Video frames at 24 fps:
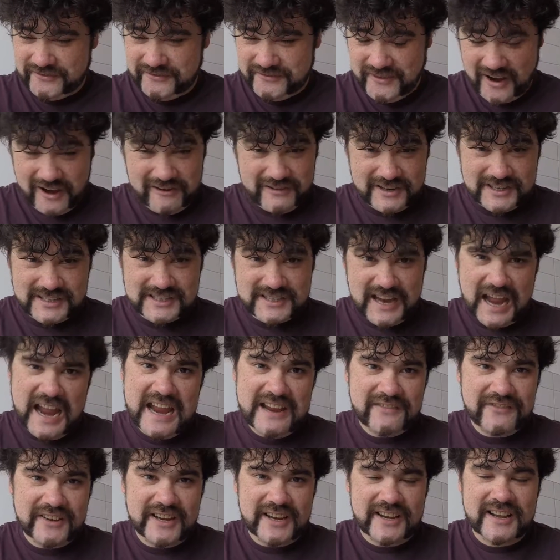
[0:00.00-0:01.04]
very
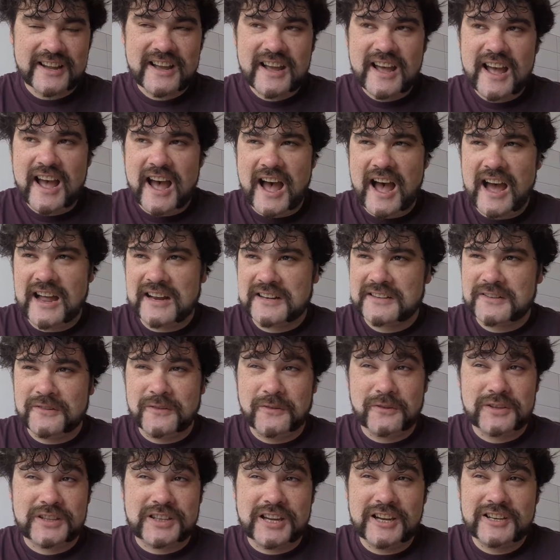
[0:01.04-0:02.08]
scathing, and
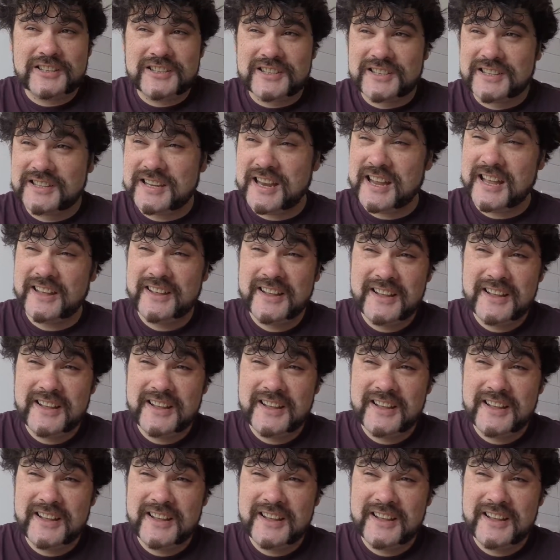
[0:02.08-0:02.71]
also just